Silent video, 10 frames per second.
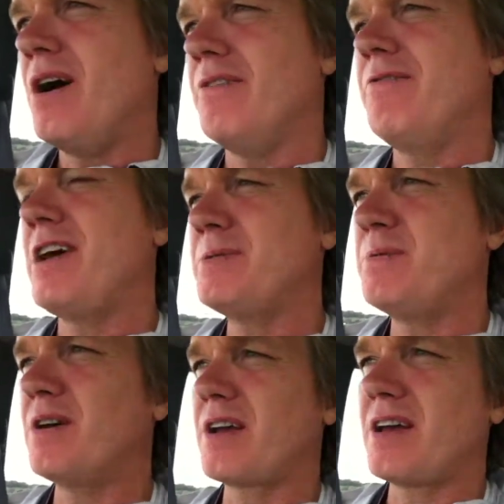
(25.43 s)
On
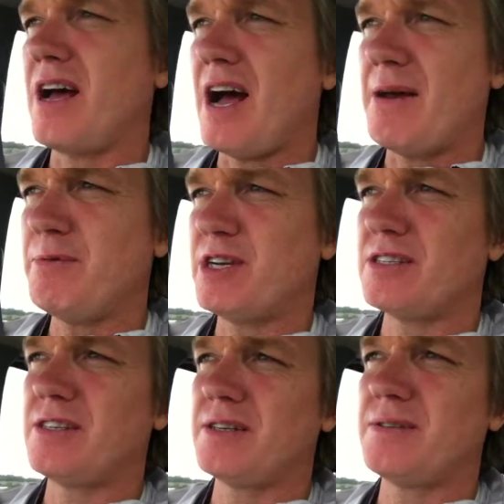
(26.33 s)
Facebook, I'm
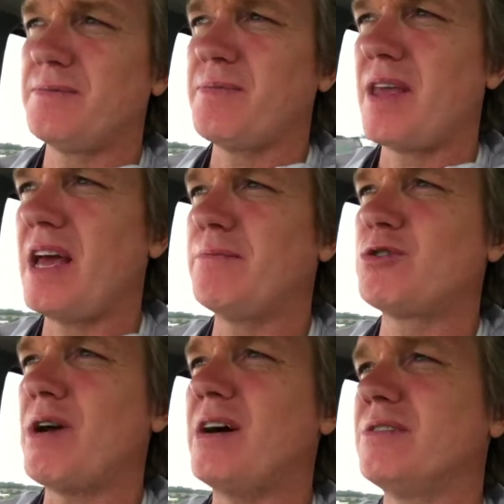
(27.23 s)
just
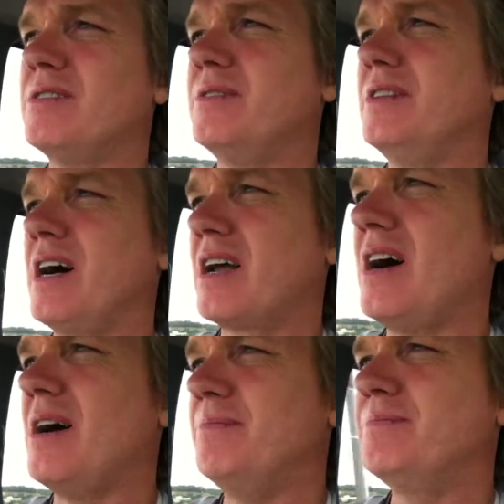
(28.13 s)

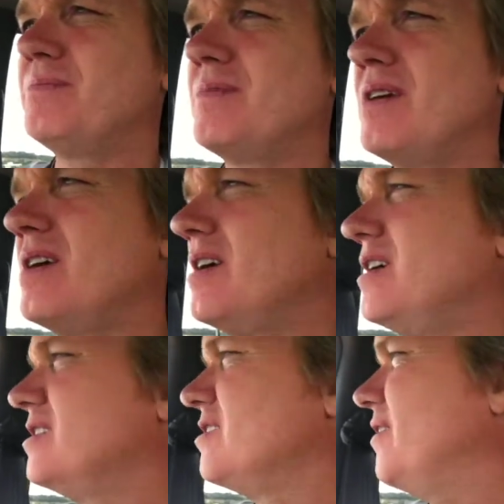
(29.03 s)
mtrout.com.
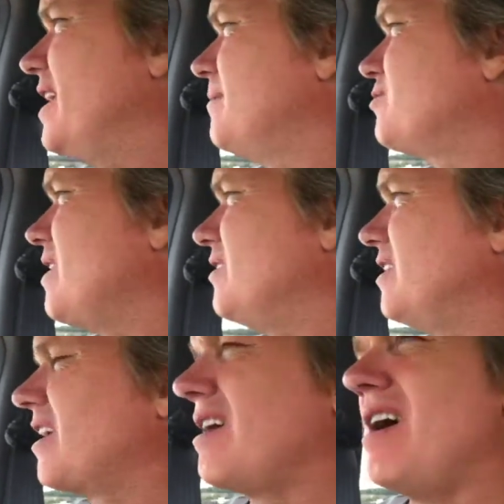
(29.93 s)
So
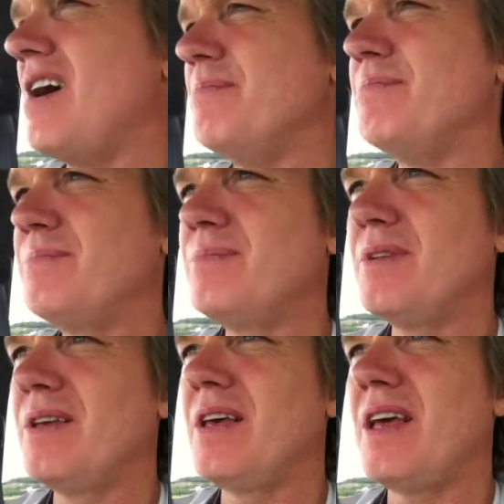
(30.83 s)
mtrout.com,
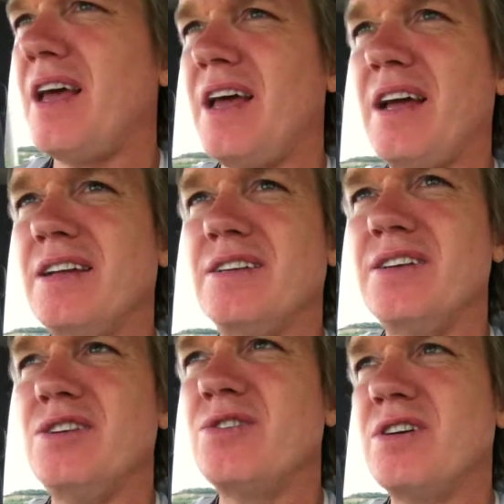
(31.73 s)

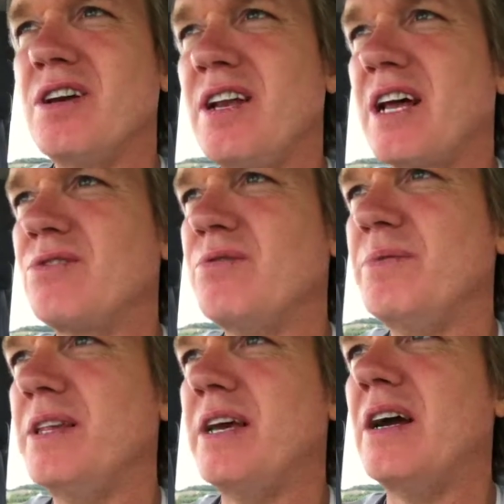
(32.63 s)
and you can connect with
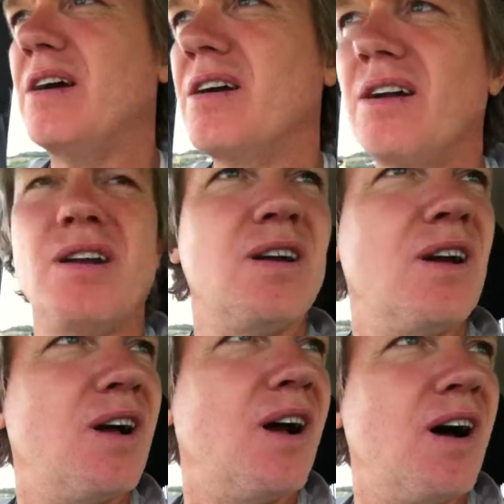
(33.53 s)
me there
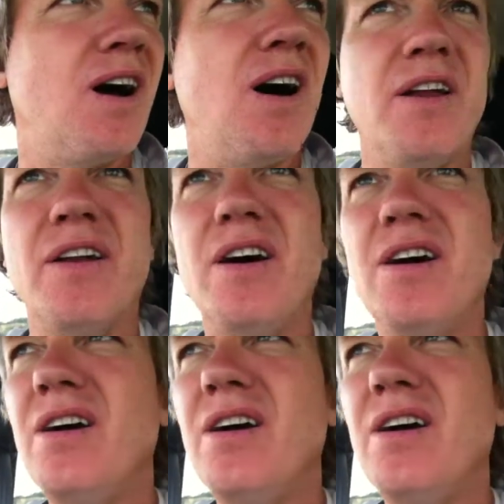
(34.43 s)
on